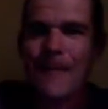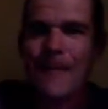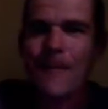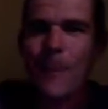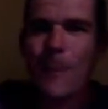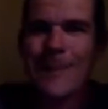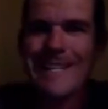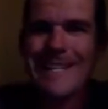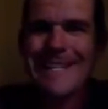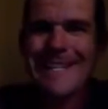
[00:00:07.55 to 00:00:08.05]

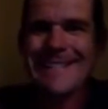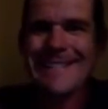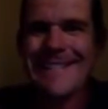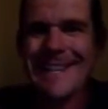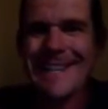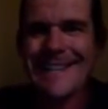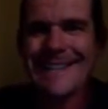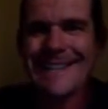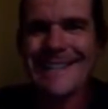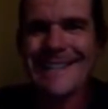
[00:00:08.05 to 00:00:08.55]

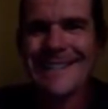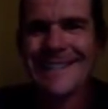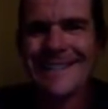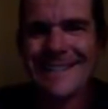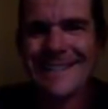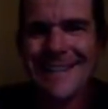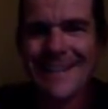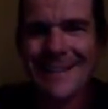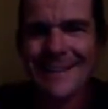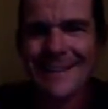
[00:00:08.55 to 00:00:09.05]
46
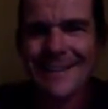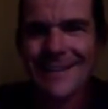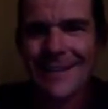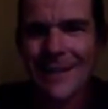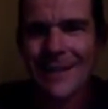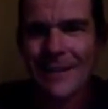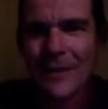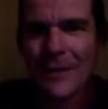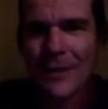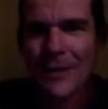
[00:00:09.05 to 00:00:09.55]
cassette.
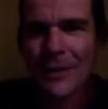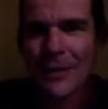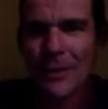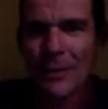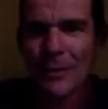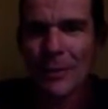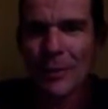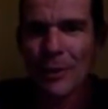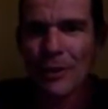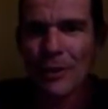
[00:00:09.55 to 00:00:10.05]
Video's a
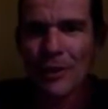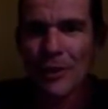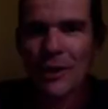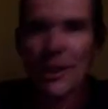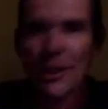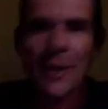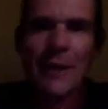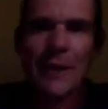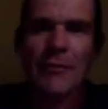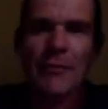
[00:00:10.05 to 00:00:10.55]
bit blurry,
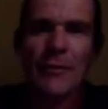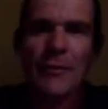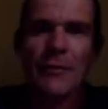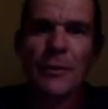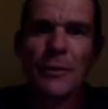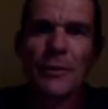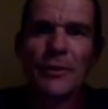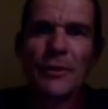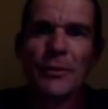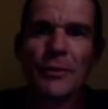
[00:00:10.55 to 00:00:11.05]
I'm gonna go back and
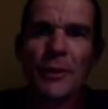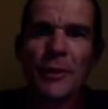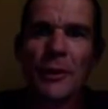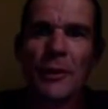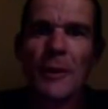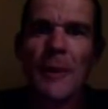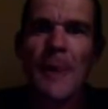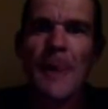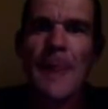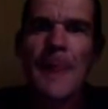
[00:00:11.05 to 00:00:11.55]
refilm it
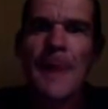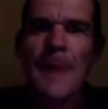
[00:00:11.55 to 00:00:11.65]
tomorrow.